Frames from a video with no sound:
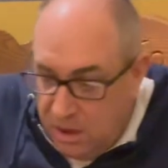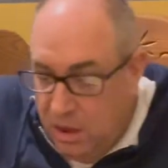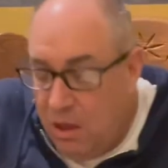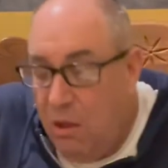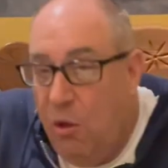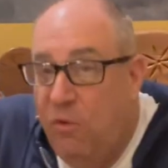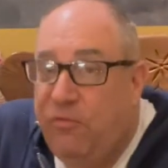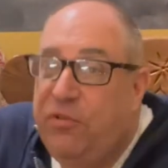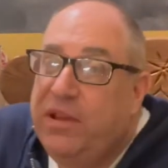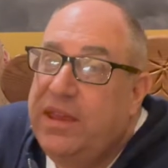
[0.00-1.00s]

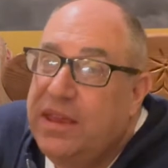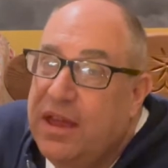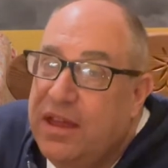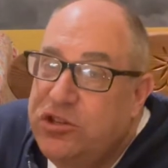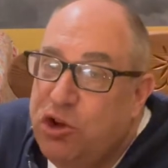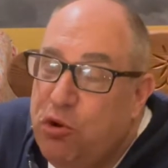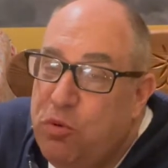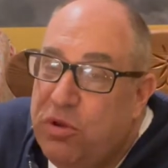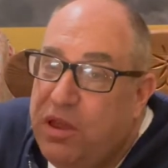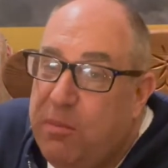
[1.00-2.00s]
hopefully Joe
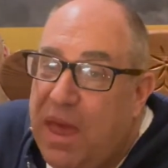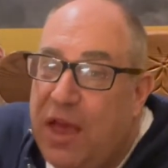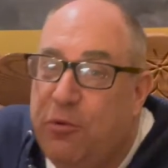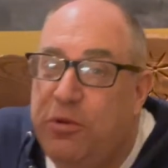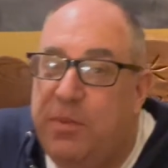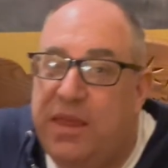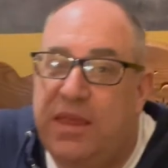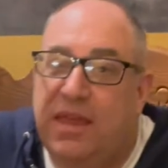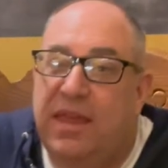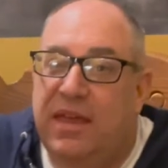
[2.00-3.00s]
will get back with me,
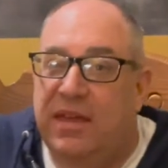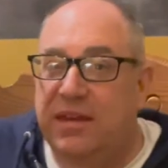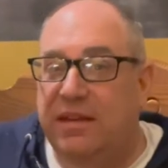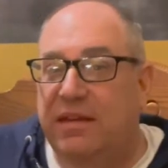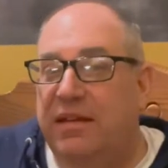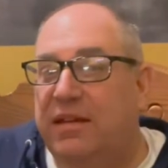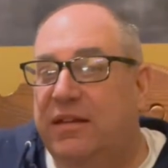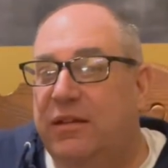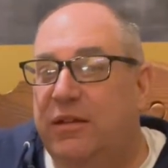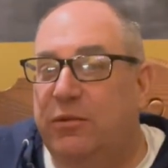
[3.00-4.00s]
and
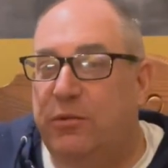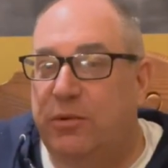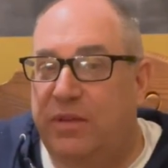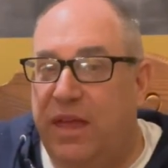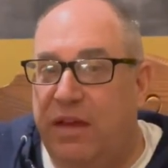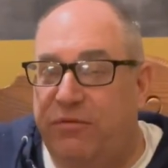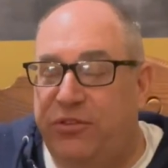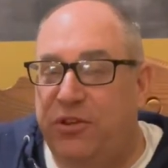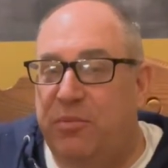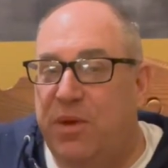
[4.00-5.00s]
we'll have
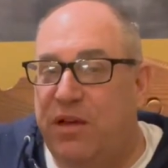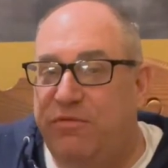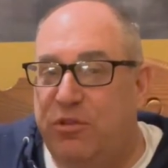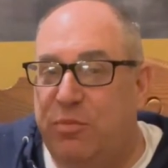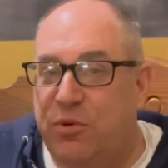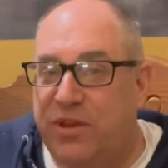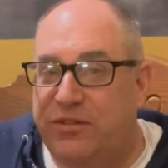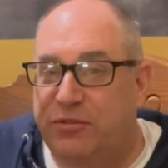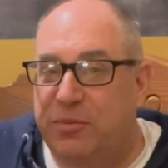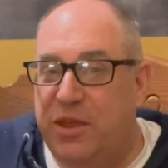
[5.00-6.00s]
some viewpoints
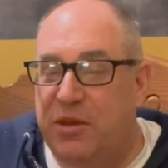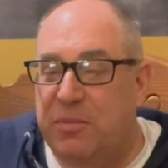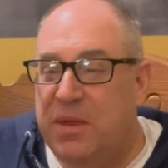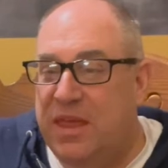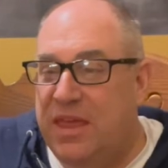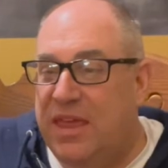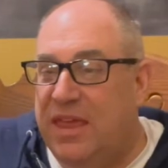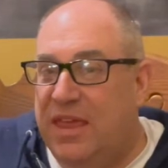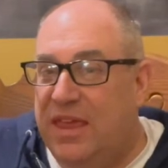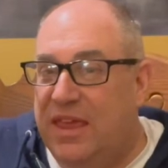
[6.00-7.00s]
from him,
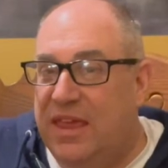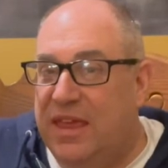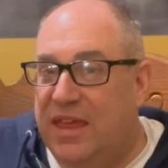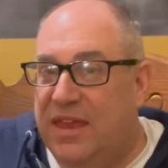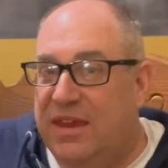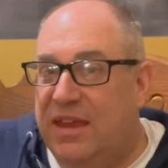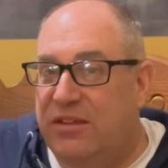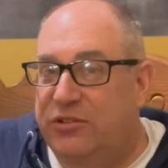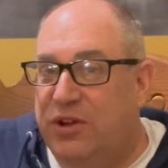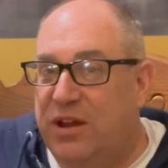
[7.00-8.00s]
and
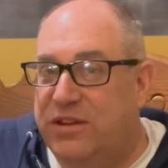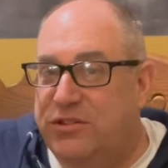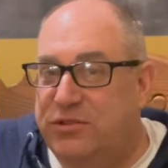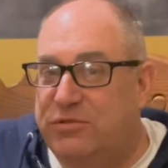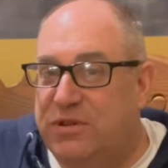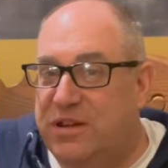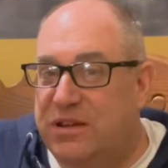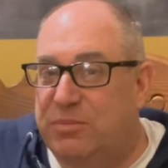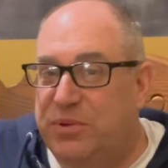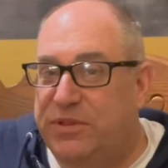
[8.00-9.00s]
I'll try
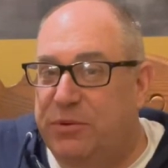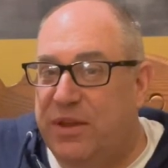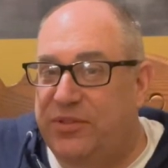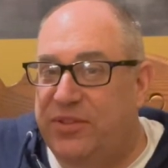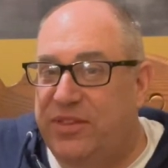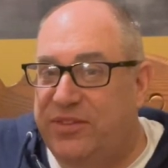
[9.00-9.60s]
to put the rest of this